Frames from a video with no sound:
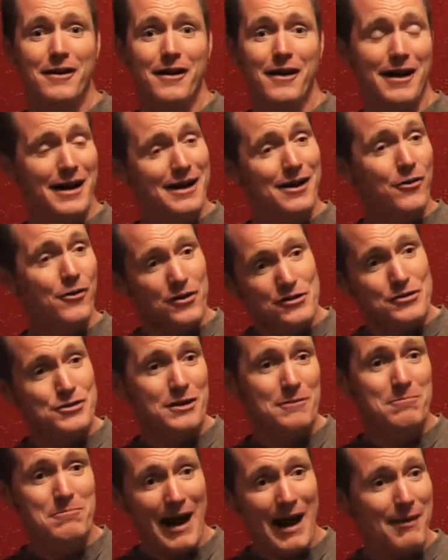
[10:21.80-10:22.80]
And I know there's
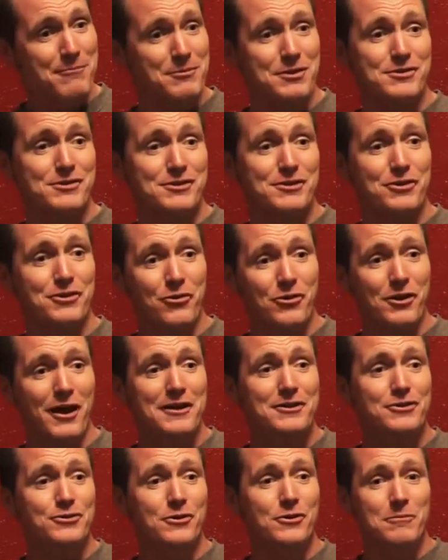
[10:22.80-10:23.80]
some Baptists that don't
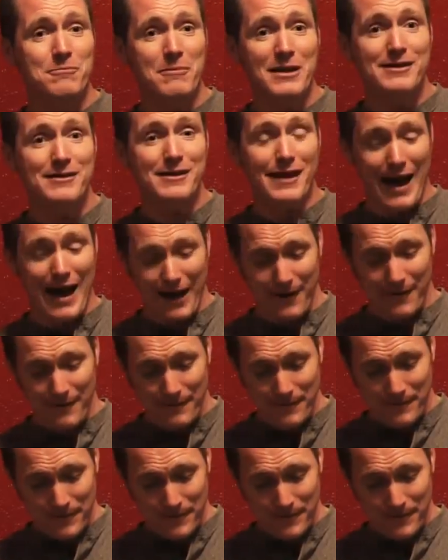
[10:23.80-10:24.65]
like to admit that.